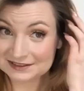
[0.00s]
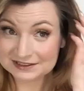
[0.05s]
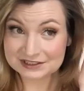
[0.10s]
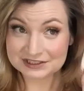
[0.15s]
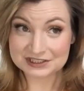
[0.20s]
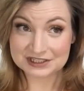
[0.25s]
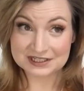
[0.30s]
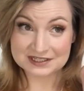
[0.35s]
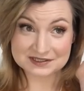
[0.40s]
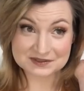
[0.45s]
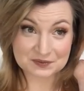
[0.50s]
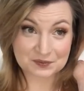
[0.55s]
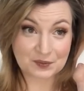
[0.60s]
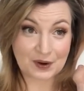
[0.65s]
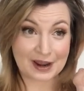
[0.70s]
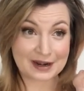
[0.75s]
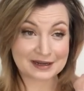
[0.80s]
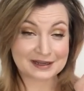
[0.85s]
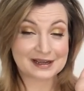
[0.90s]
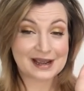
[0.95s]
She is
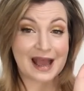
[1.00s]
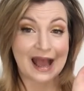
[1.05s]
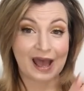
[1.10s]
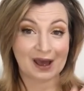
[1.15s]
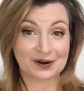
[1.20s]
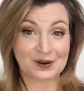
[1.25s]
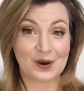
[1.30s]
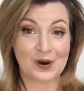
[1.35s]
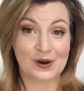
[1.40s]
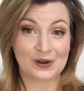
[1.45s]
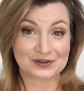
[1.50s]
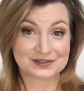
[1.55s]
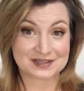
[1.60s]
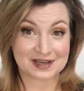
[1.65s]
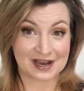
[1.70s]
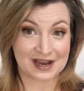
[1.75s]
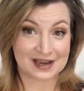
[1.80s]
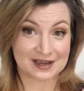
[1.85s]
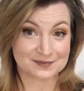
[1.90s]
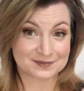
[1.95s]
ready at all
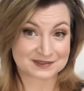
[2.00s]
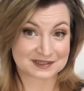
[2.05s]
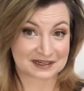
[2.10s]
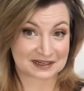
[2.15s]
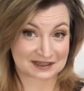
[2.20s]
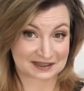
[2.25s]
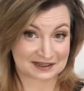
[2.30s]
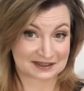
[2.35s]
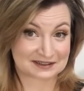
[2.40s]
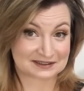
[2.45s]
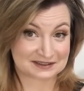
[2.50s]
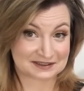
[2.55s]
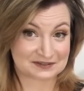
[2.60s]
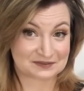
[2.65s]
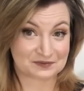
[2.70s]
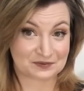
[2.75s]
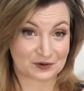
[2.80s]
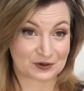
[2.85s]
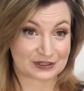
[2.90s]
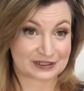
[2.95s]
times, and I kind of
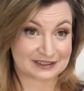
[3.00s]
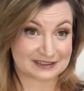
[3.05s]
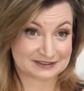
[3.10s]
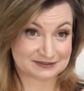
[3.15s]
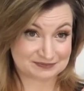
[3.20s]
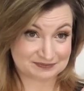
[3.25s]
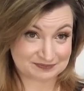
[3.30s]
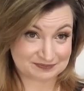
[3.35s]
live for it.